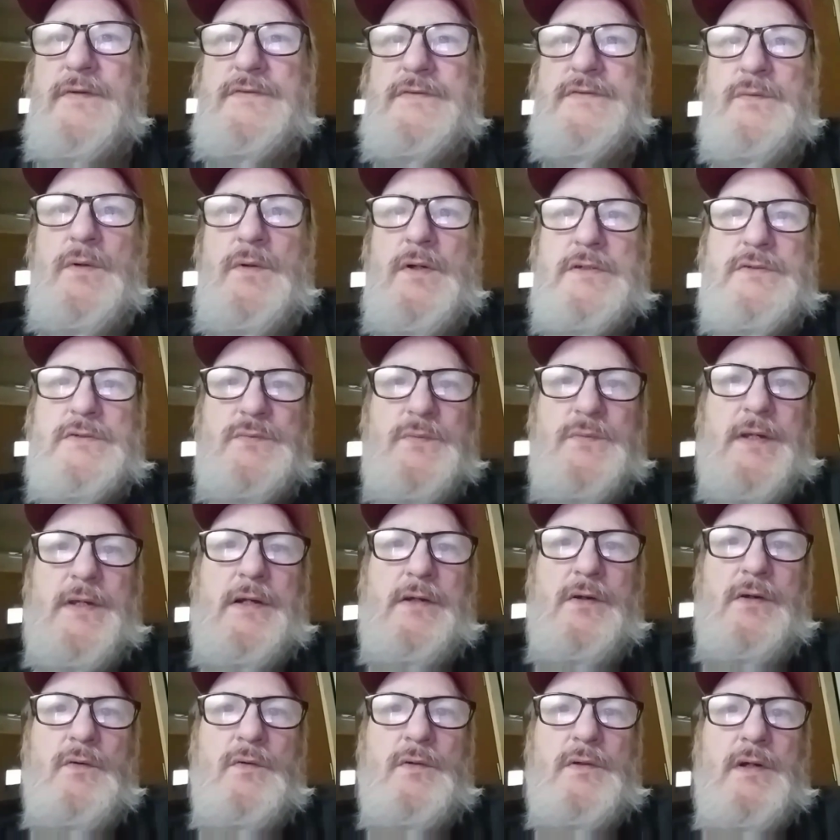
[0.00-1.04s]
Let's see what else we
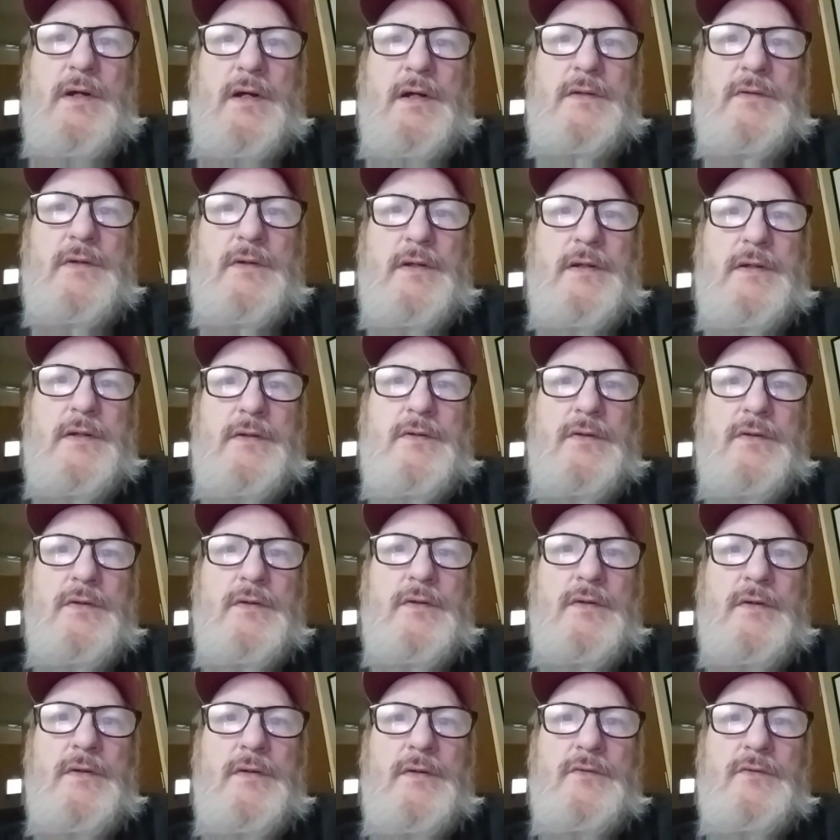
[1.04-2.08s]
got going on.
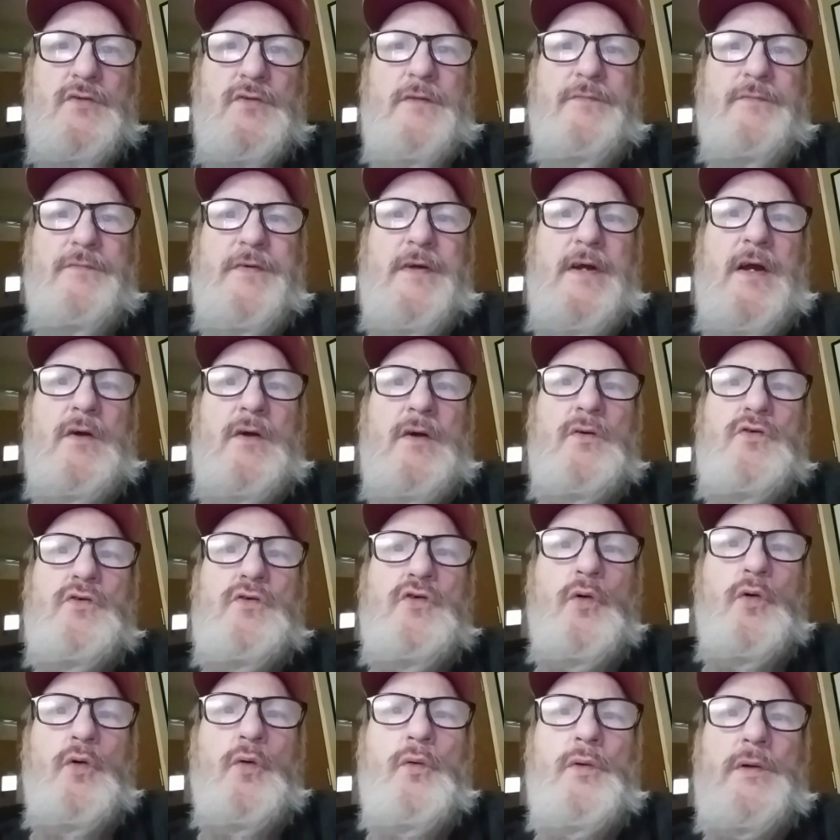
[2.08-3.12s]
Try to figure out who
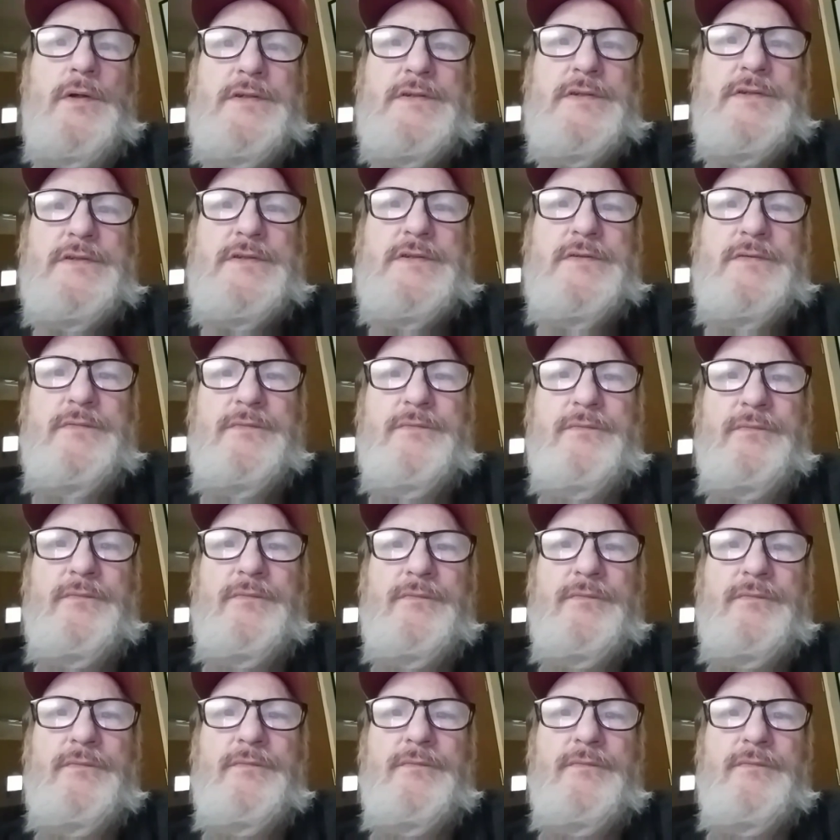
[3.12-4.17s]
Tool is.
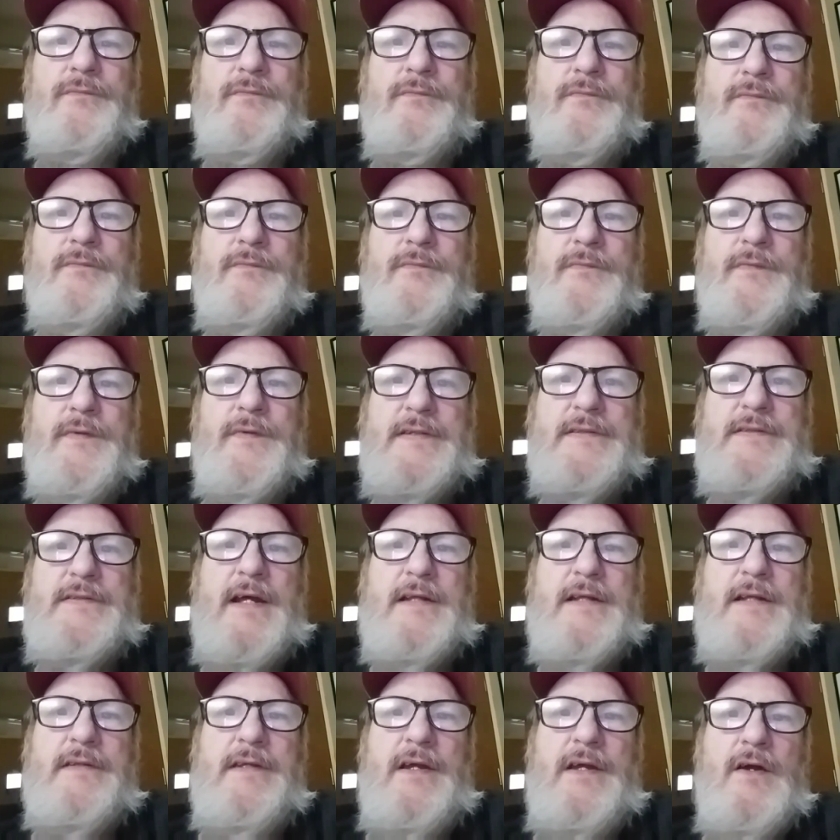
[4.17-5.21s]
He's
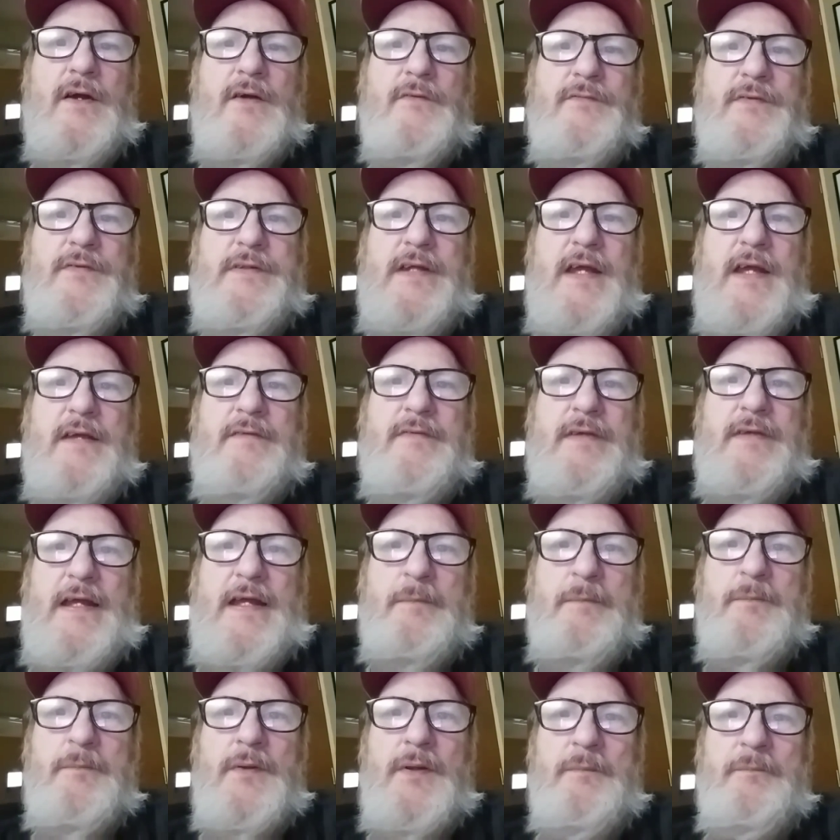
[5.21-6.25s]
got the RV Davy
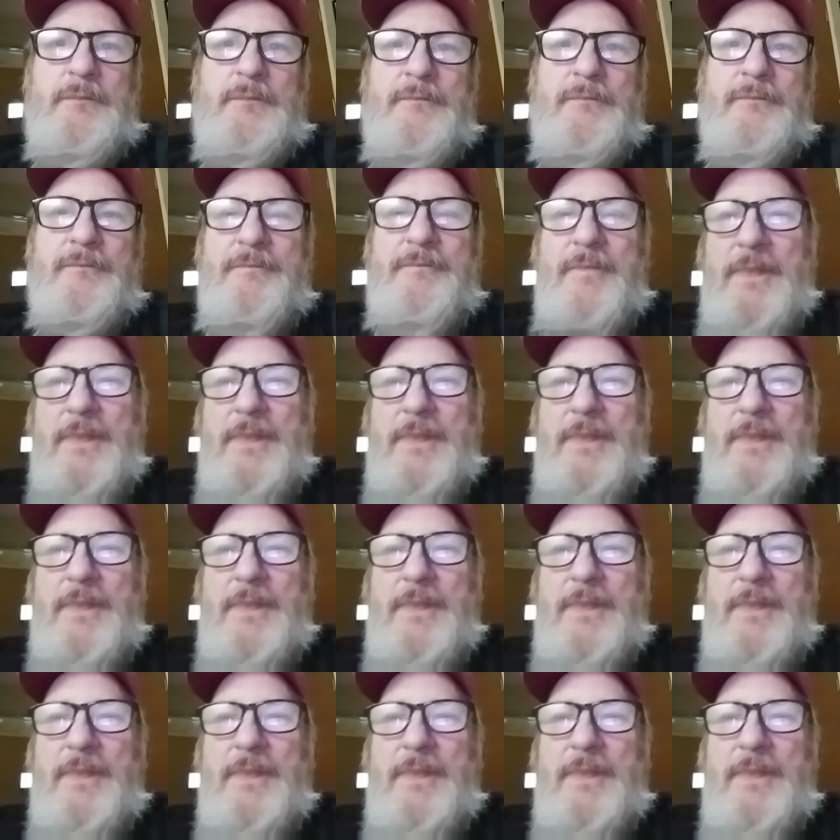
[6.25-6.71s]
emblem.